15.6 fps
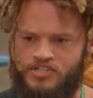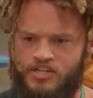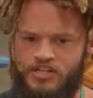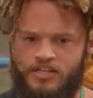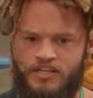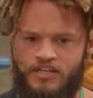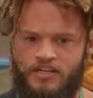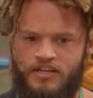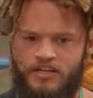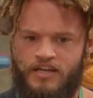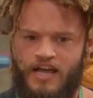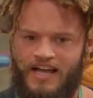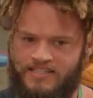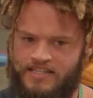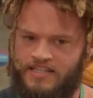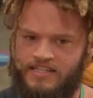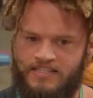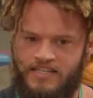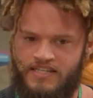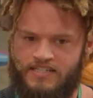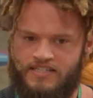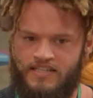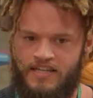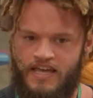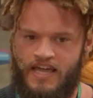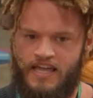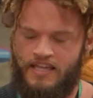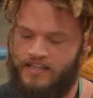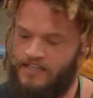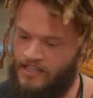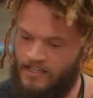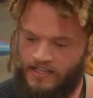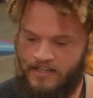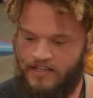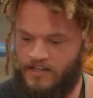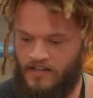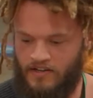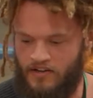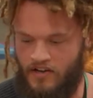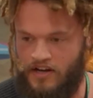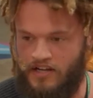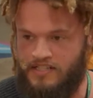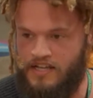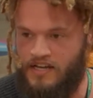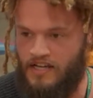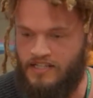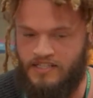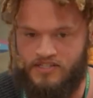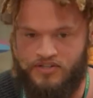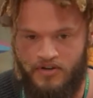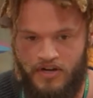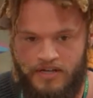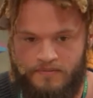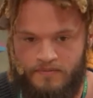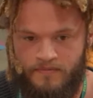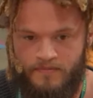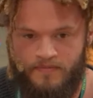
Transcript: religion as it exists today. No. I disagree.